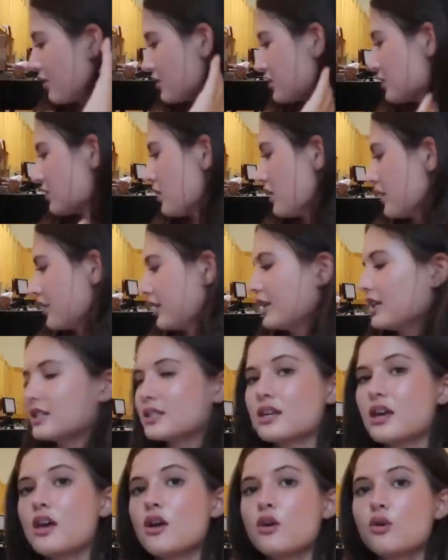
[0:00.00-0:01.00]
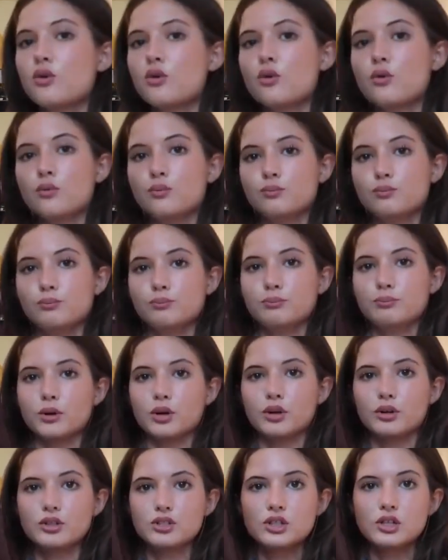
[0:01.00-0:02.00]
I also got these
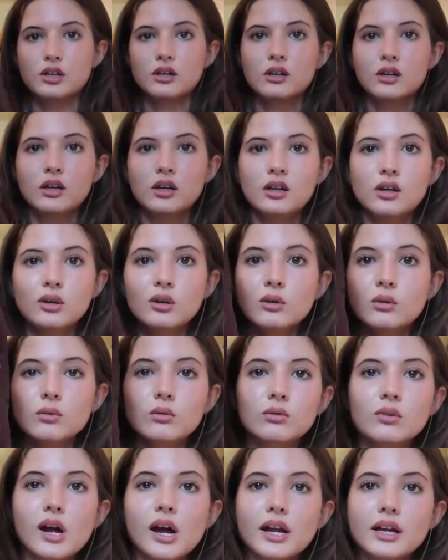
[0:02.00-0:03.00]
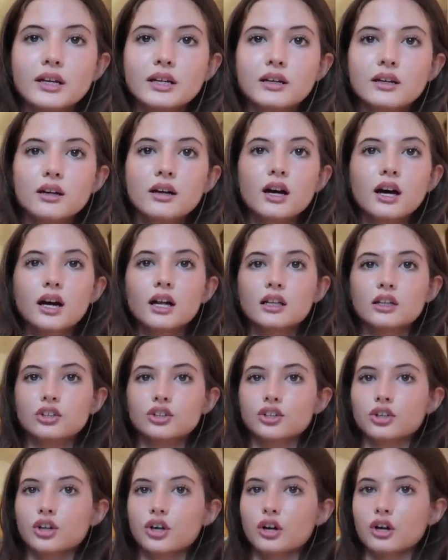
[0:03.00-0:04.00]
burnt red
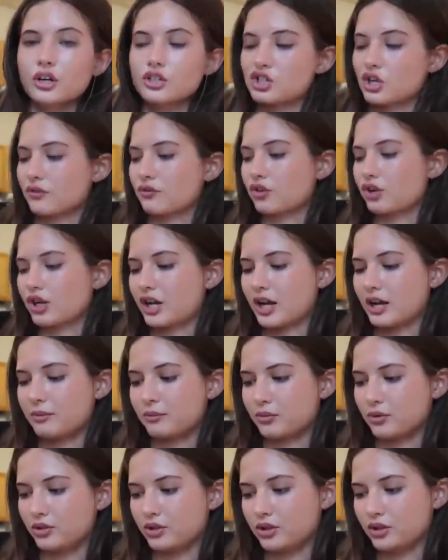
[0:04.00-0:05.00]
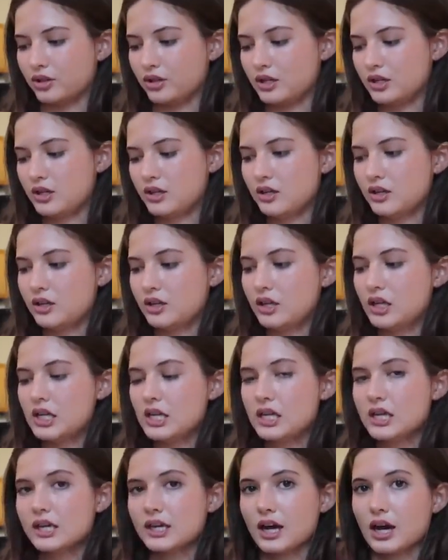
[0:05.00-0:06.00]
color Jeffrey Campbell
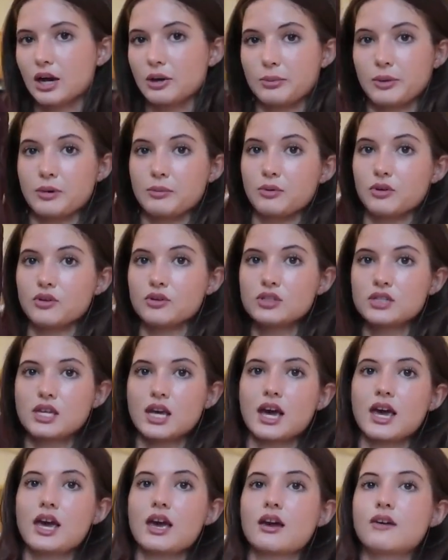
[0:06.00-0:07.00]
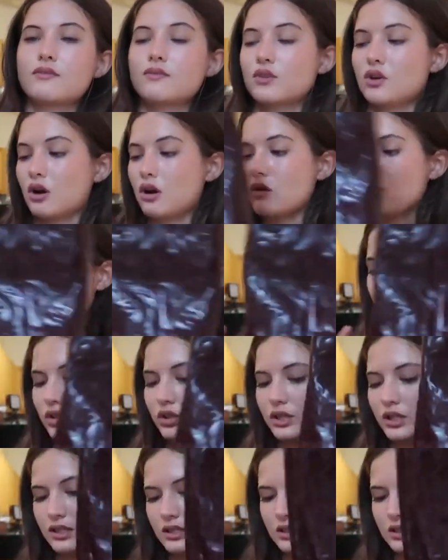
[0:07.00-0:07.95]
cowboy boots. I have not worn